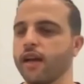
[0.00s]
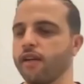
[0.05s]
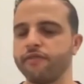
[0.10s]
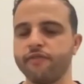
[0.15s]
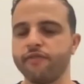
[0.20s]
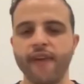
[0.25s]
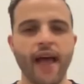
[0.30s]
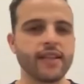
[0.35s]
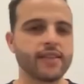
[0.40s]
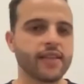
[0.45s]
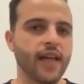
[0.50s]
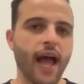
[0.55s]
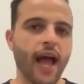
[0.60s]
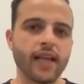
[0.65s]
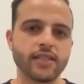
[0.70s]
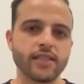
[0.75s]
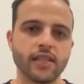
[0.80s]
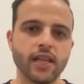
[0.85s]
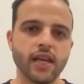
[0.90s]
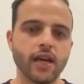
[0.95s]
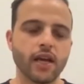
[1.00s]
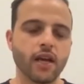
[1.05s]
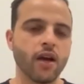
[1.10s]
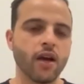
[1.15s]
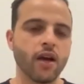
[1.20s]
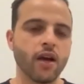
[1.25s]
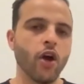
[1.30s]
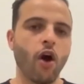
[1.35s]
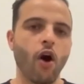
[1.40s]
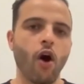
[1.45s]
fantastic.
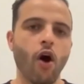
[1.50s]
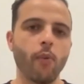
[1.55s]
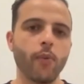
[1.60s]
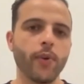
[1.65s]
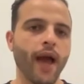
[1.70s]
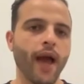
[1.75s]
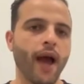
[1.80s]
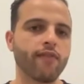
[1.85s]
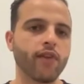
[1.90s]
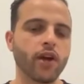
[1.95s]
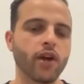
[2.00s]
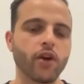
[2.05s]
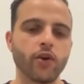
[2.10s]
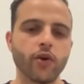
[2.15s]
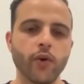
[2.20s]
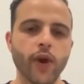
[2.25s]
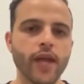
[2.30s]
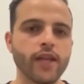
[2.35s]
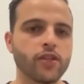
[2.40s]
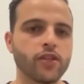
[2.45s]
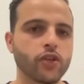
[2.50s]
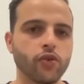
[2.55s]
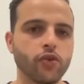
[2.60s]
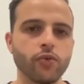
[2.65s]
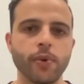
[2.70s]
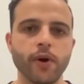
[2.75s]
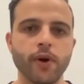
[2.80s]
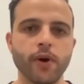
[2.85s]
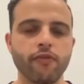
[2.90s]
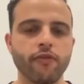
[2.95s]
We have a great
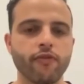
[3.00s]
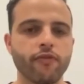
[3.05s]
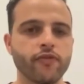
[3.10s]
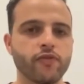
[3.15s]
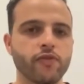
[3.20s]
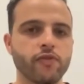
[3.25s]
group of